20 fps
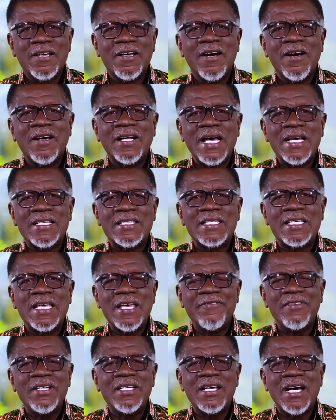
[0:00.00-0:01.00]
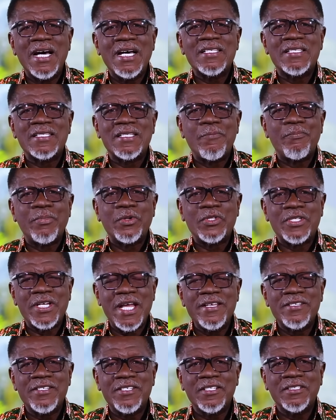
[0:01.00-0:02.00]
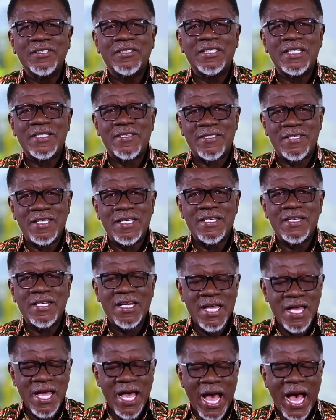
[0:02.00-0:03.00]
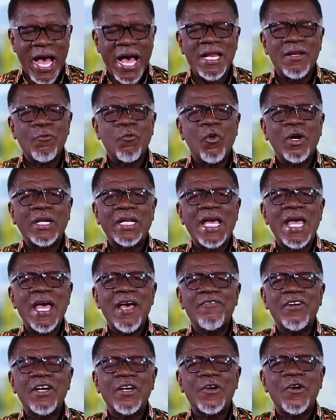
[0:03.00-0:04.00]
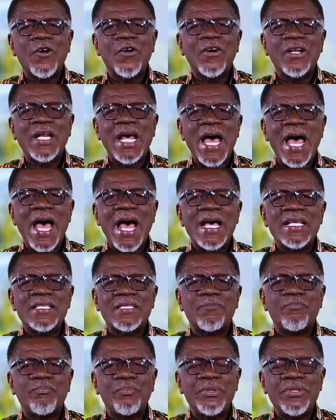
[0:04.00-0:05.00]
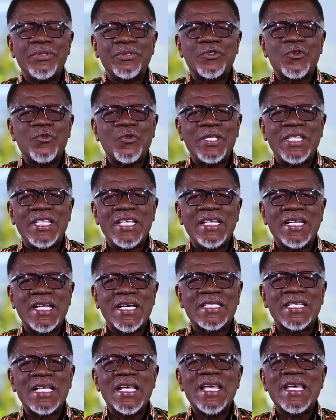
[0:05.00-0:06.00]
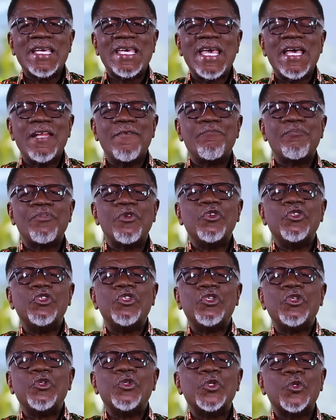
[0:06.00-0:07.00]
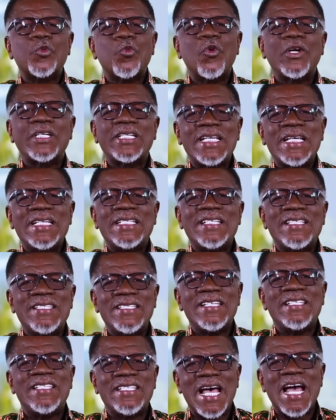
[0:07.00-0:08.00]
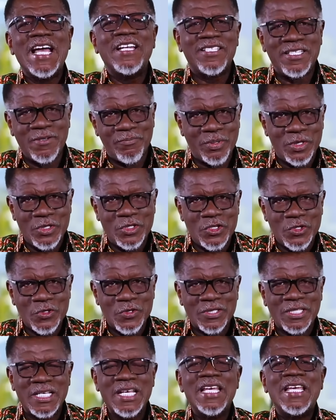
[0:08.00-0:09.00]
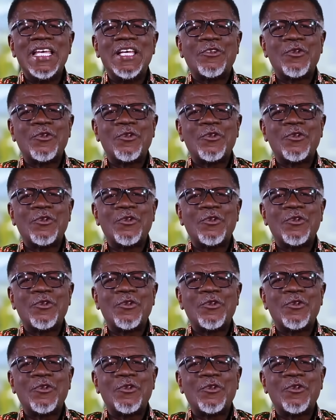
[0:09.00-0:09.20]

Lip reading: God has given us the potential, the seed, and whatever God has put within us can produce what it is designed to produce.